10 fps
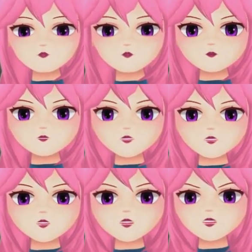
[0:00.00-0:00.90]
So if you've
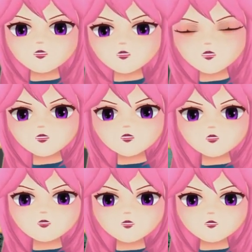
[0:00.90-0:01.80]
ever tried to move
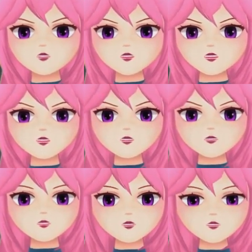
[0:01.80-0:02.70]
some
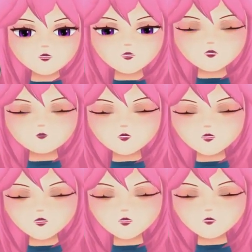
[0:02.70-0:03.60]
vertices in
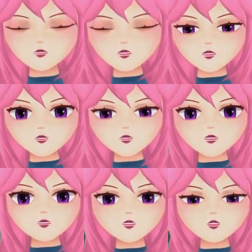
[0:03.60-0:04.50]
edit mode, for
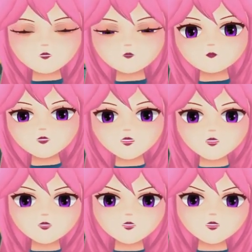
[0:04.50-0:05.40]
example, and you need
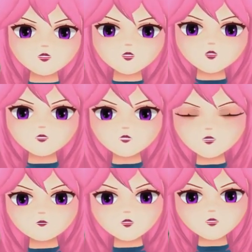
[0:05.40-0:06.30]
to move it and
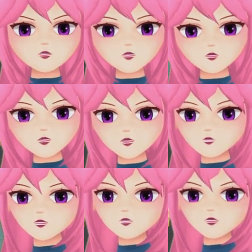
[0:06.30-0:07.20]
also rotate it
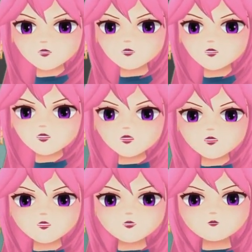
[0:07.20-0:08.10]
at the same time,
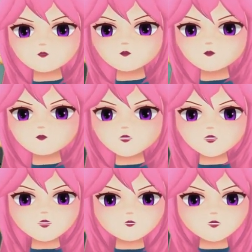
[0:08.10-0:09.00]
then
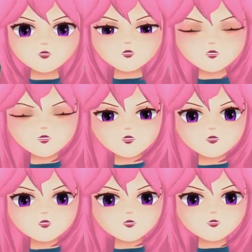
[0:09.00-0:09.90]
it's better to
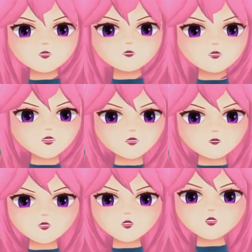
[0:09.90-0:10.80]
use the snake hook
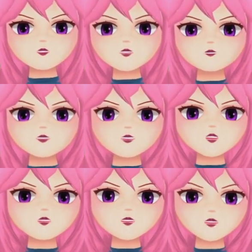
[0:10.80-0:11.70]
tool in the
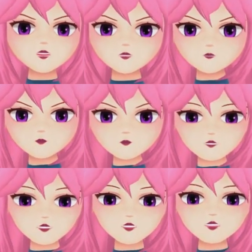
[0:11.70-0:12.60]
sculpting menu instead.